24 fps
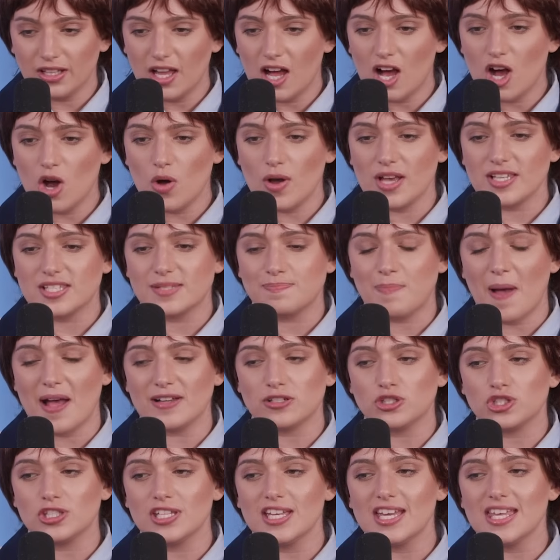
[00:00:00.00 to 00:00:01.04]
low,
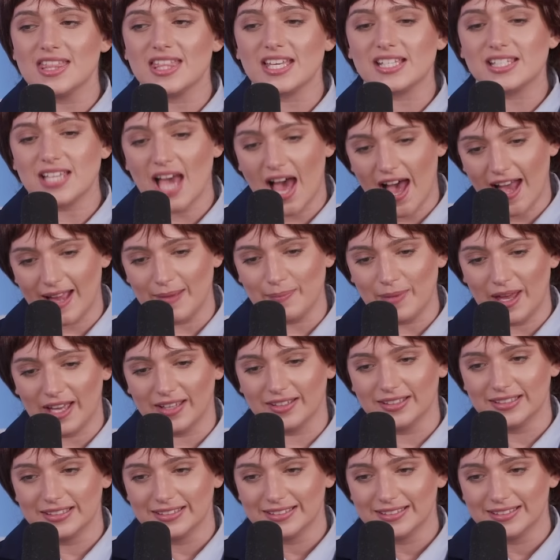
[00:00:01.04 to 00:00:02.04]
especially the timing.